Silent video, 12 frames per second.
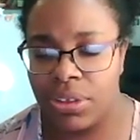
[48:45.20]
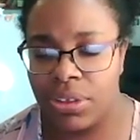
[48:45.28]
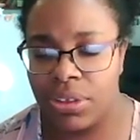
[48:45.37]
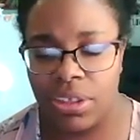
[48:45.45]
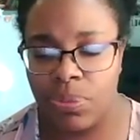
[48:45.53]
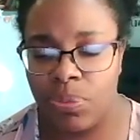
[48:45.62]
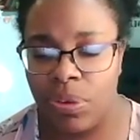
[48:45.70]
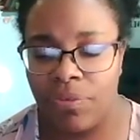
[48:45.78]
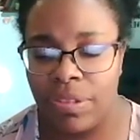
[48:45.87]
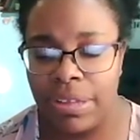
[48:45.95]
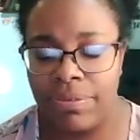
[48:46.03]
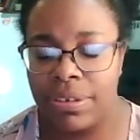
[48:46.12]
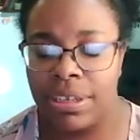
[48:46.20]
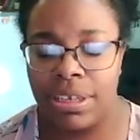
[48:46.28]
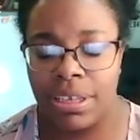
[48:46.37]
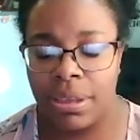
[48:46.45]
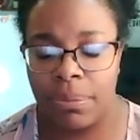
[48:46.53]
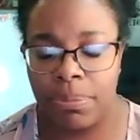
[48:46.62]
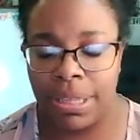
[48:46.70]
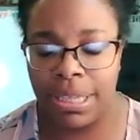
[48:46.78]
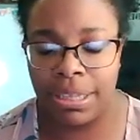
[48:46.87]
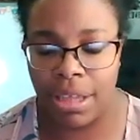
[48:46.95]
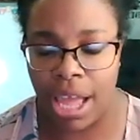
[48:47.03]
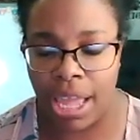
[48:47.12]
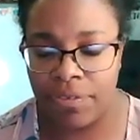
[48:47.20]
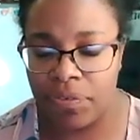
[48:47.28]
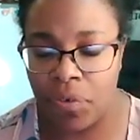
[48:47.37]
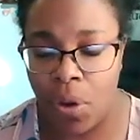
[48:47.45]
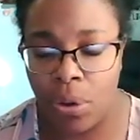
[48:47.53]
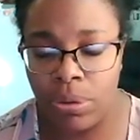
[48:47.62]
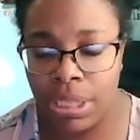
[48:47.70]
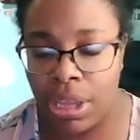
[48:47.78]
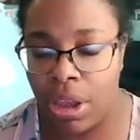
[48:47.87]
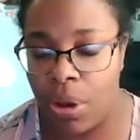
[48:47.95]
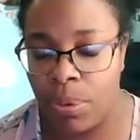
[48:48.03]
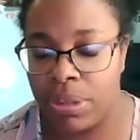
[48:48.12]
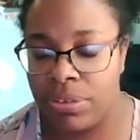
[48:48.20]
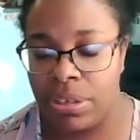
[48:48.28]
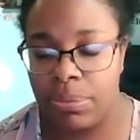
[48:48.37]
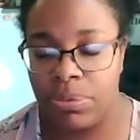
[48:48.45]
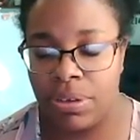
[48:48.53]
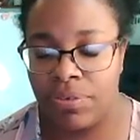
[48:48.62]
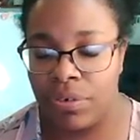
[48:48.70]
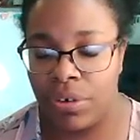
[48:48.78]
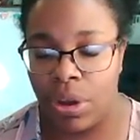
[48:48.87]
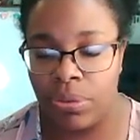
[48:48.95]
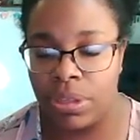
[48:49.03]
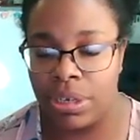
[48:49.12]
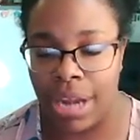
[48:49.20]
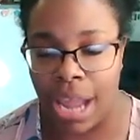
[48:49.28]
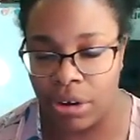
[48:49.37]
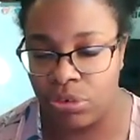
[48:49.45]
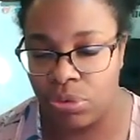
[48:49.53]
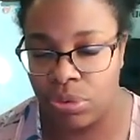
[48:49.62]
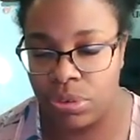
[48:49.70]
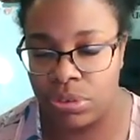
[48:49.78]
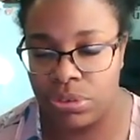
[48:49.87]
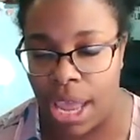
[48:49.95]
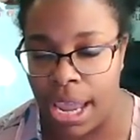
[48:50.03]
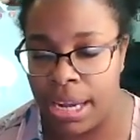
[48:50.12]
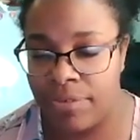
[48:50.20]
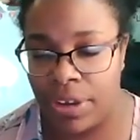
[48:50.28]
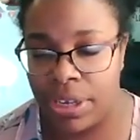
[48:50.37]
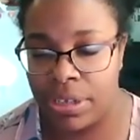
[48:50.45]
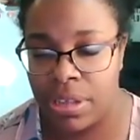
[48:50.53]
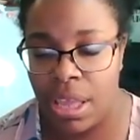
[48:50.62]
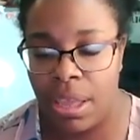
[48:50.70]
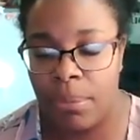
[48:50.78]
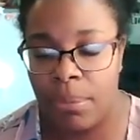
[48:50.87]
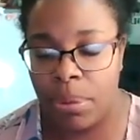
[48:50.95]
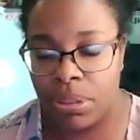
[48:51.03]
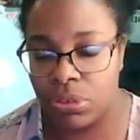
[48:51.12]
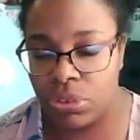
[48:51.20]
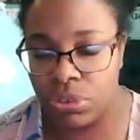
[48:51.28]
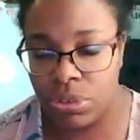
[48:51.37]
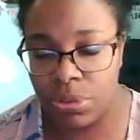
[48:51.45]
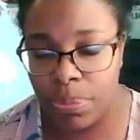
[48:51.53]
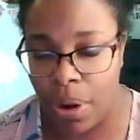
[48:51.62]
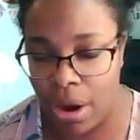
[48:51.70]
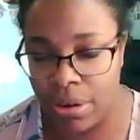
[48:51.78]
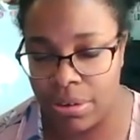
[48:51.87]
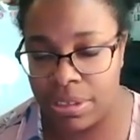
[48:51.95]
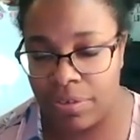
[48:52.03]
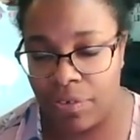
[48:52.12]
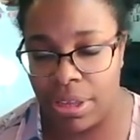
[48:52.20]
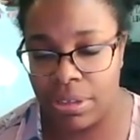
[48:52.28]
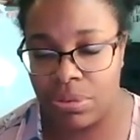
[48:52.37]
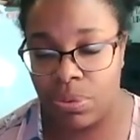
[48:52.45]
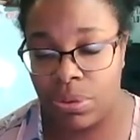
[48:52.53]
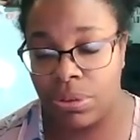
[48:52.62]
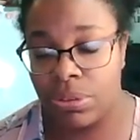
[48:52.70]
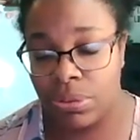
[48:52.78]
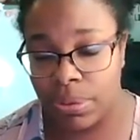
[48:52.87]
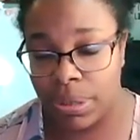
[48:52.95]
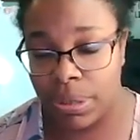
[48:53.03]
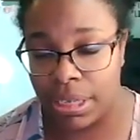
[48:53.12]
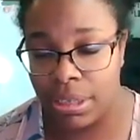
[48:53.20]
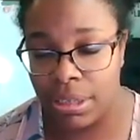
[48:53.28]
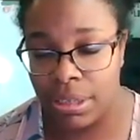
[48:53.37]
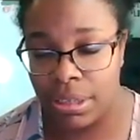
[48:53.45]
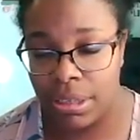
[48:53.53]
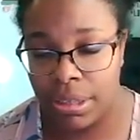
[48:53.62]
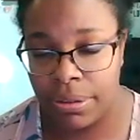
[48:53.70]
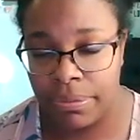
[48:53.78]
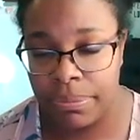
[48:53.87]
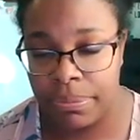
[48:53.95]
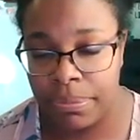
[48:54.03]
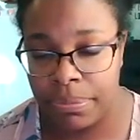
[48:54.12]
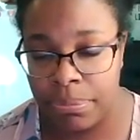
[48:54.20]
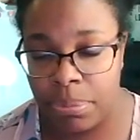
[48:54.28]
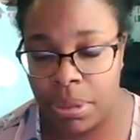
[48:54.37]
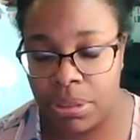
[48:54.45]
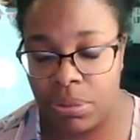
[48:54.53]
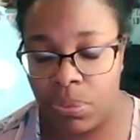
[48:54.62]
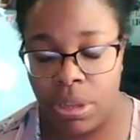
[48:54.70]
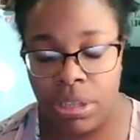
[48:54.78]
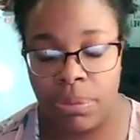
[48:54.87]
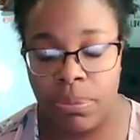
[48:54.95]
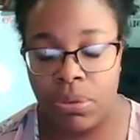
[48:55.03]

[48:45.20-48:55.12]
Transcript: it, it, we've lived an incomplete life. We've only always seemed to have known the natural side of us, but there's two parts of us, well, three. But the one